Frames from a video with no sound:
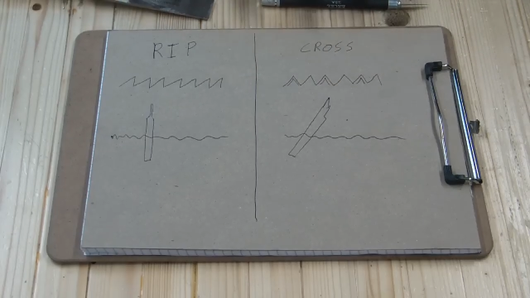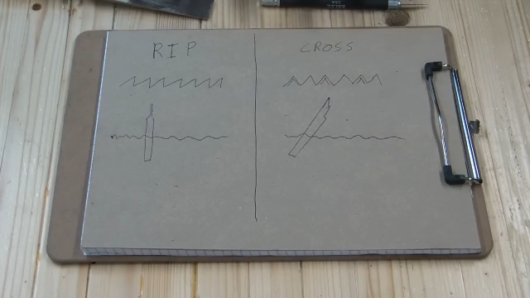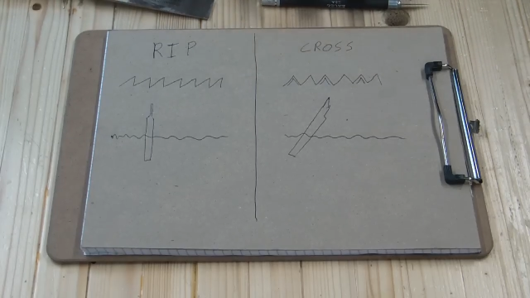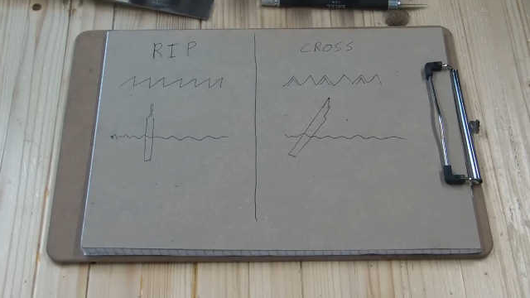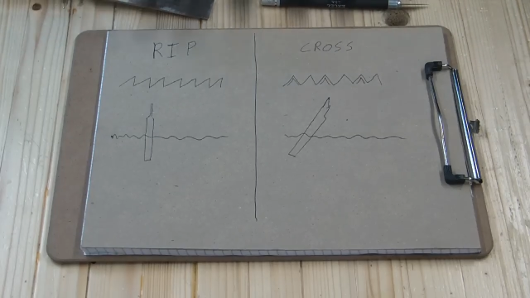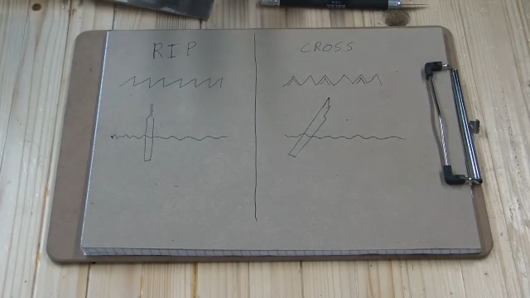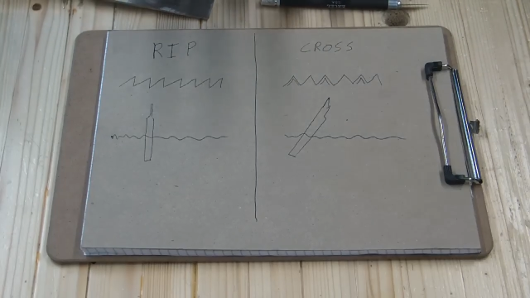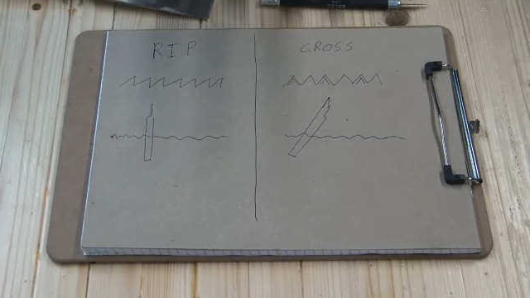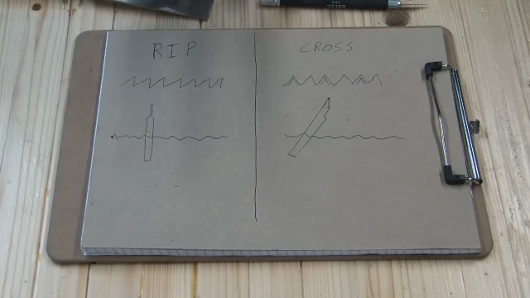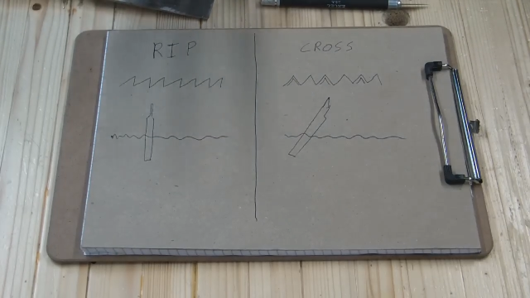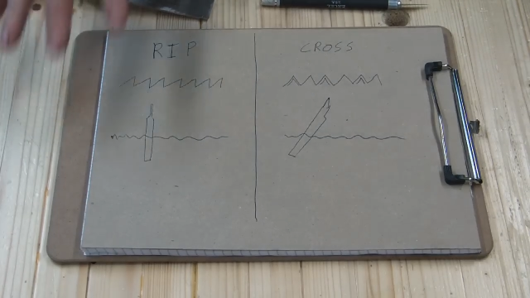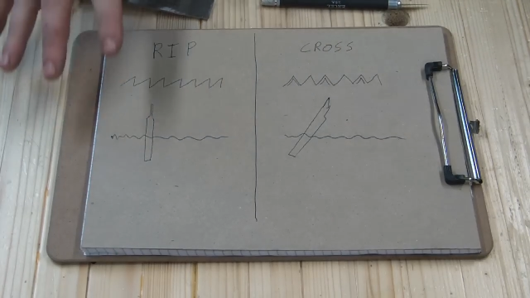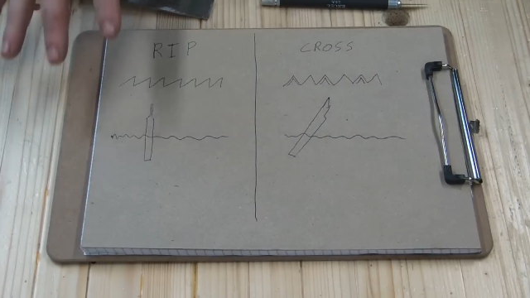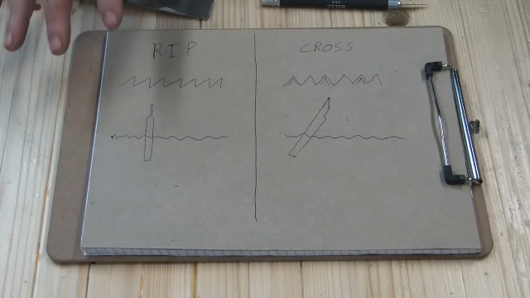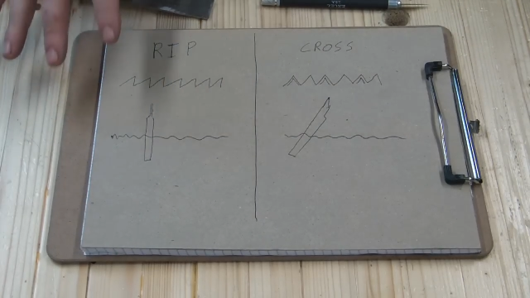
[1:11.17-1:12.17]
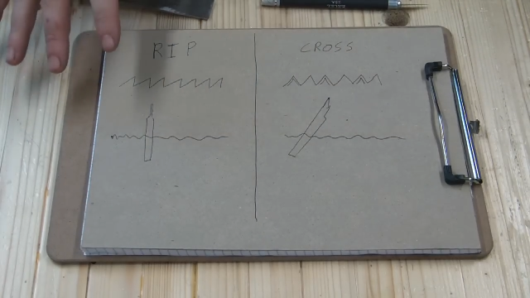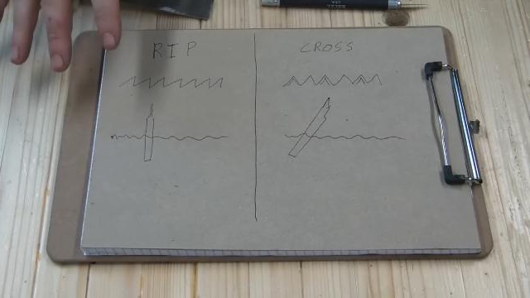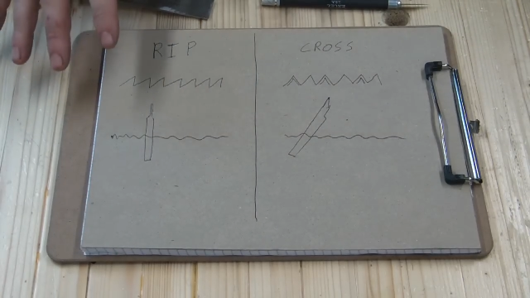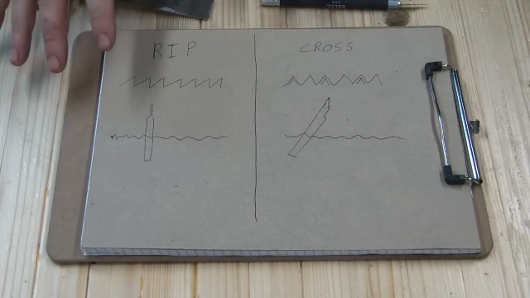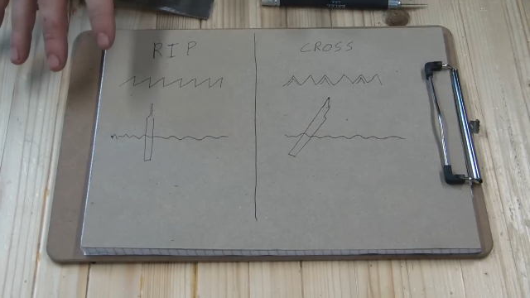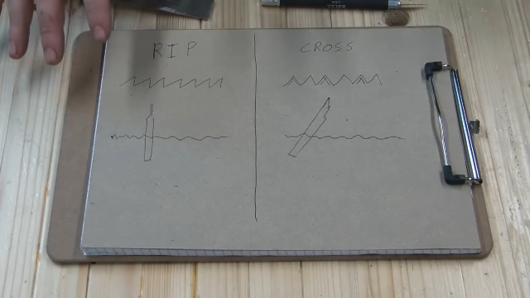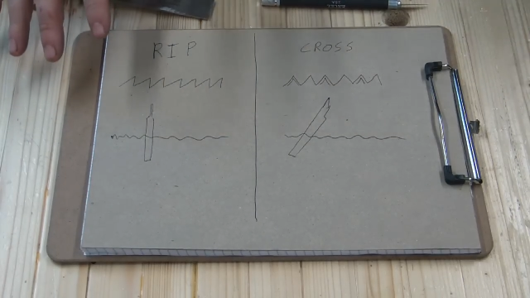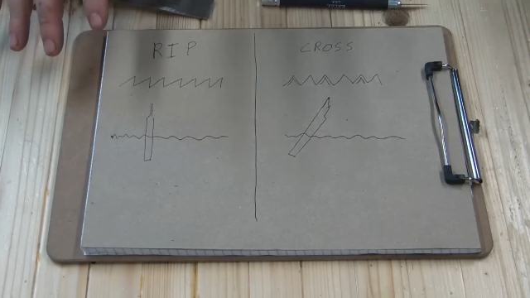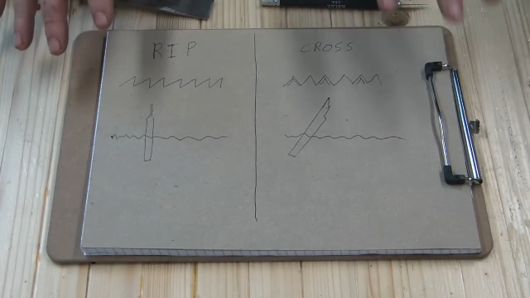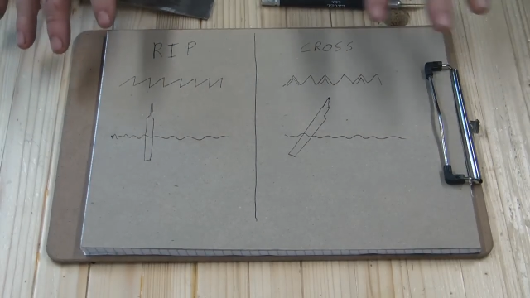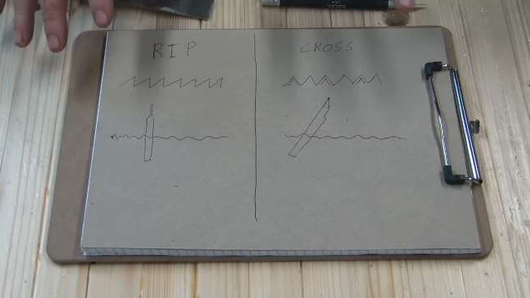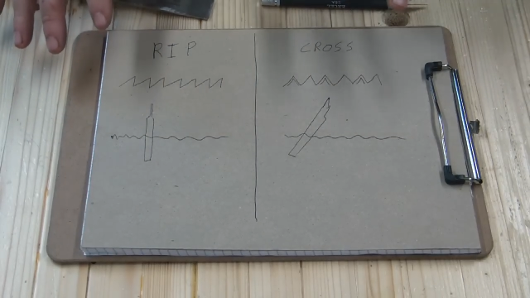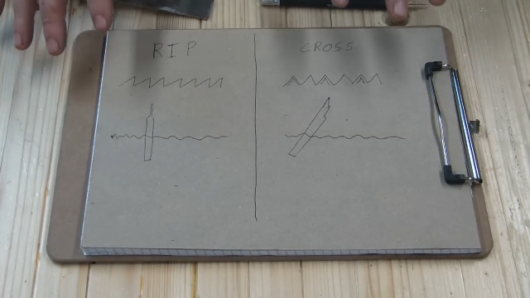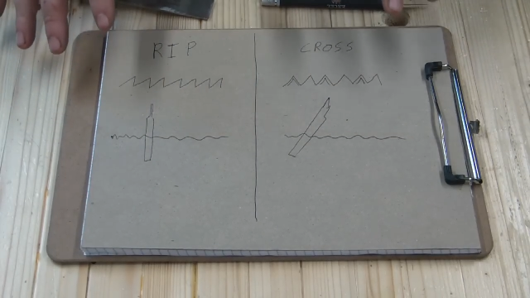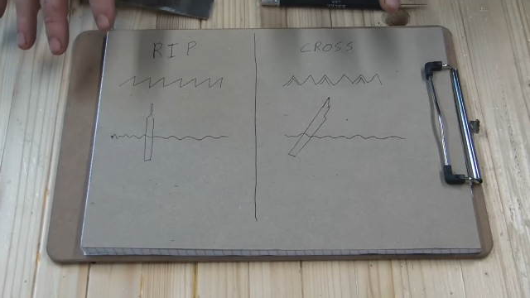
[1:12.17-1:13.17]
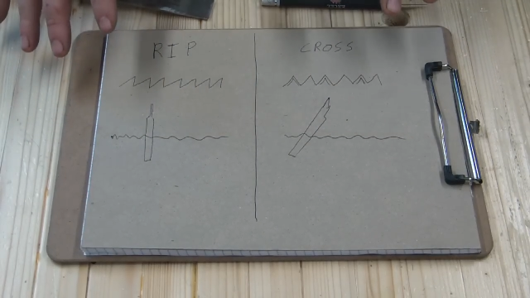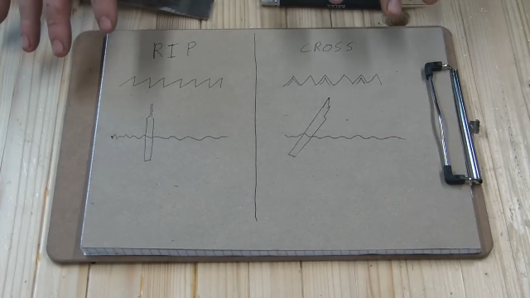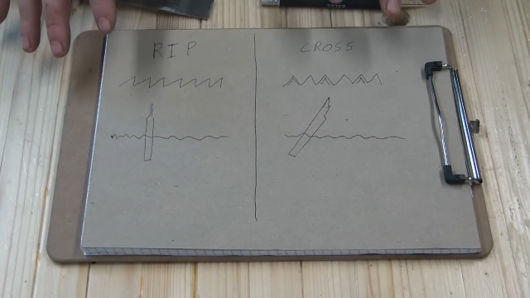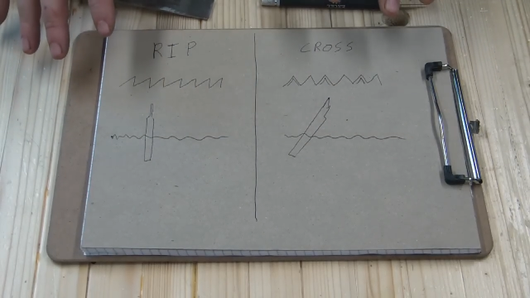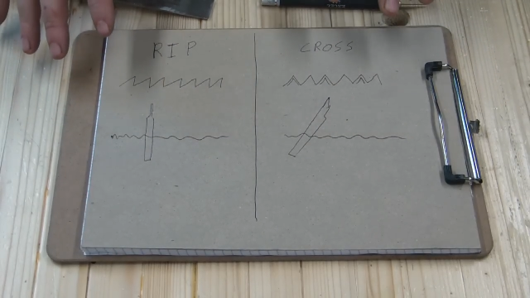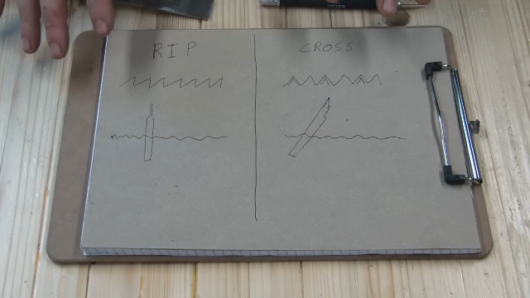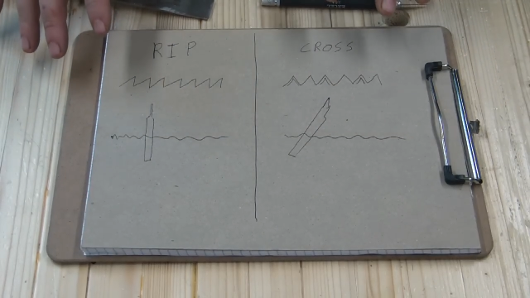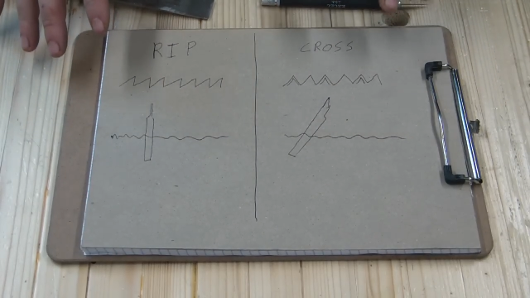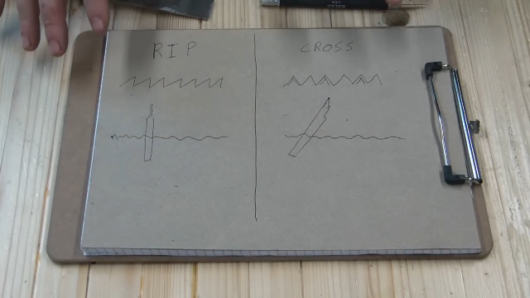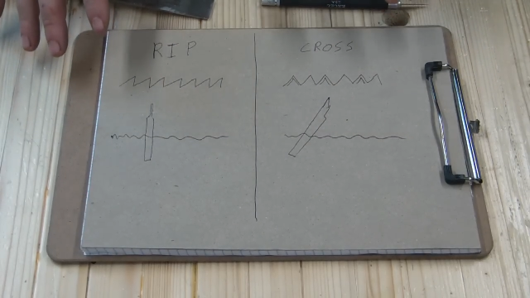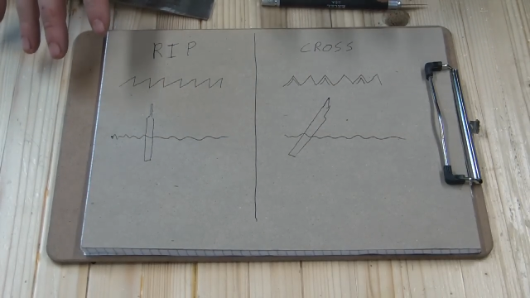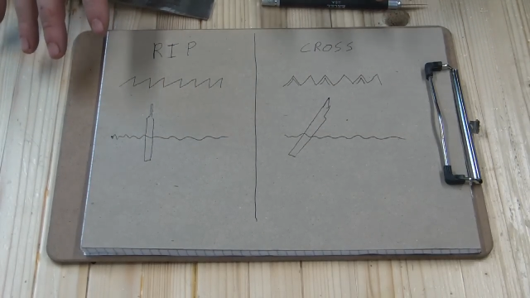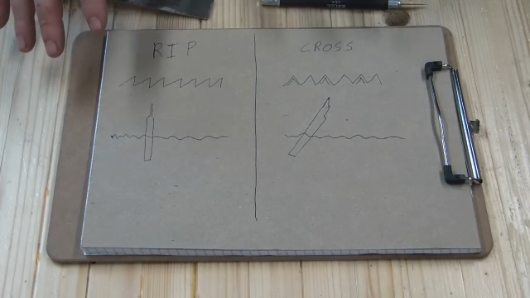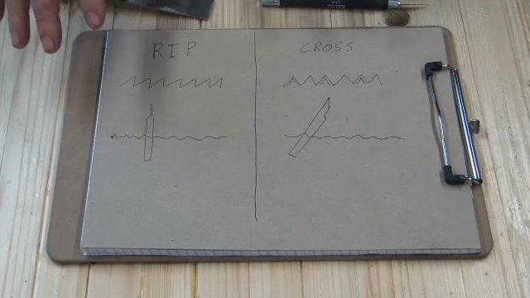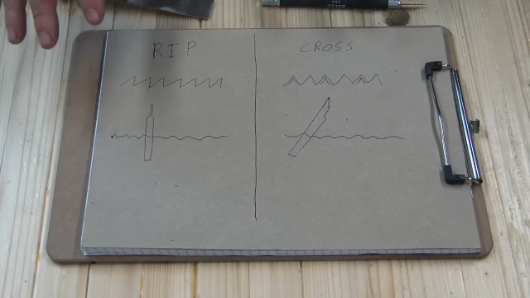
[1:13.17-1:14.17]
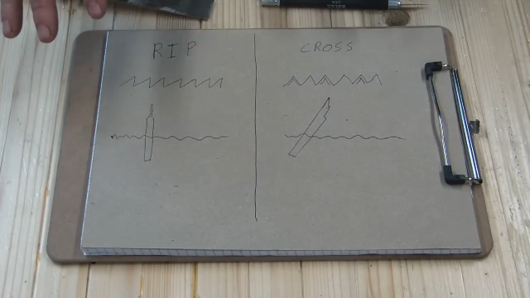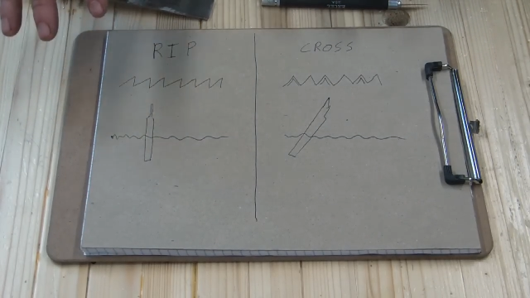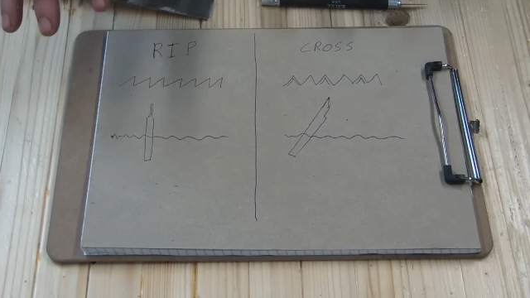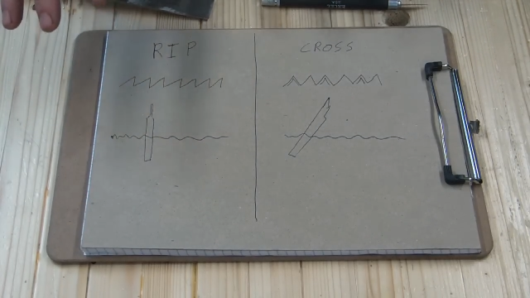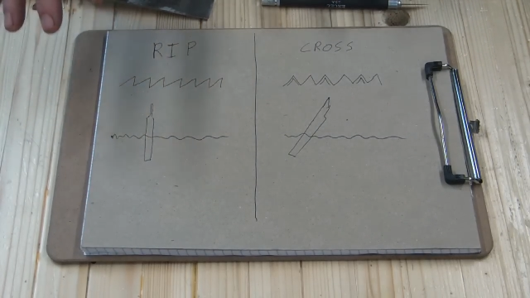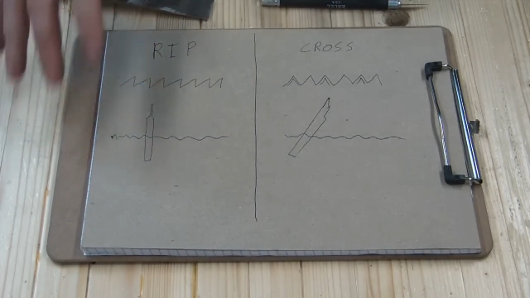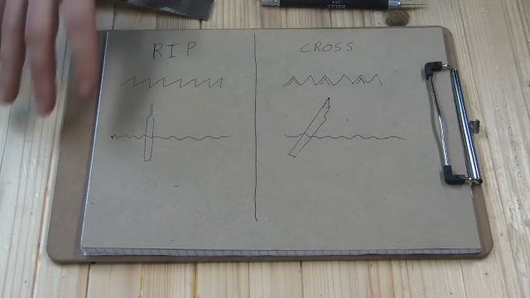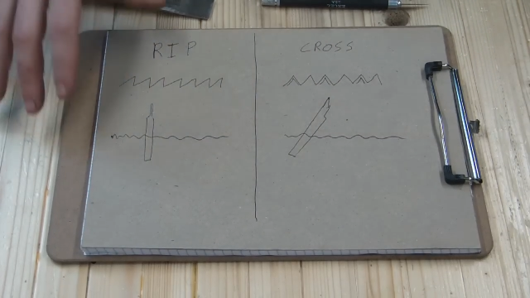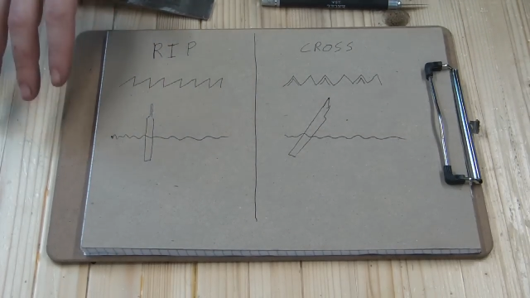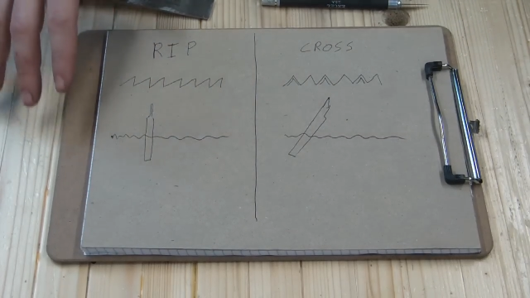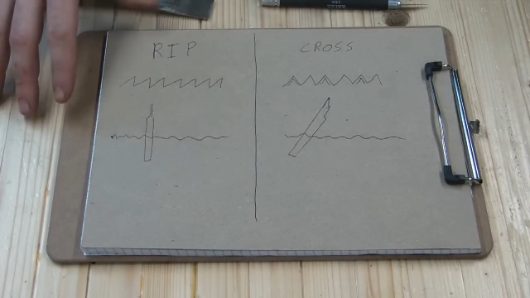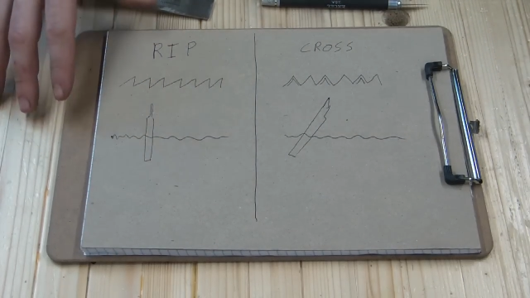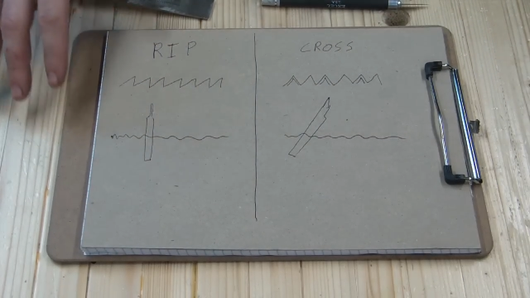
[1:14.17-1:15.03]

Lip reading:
No face is visible, so there are no lips to read.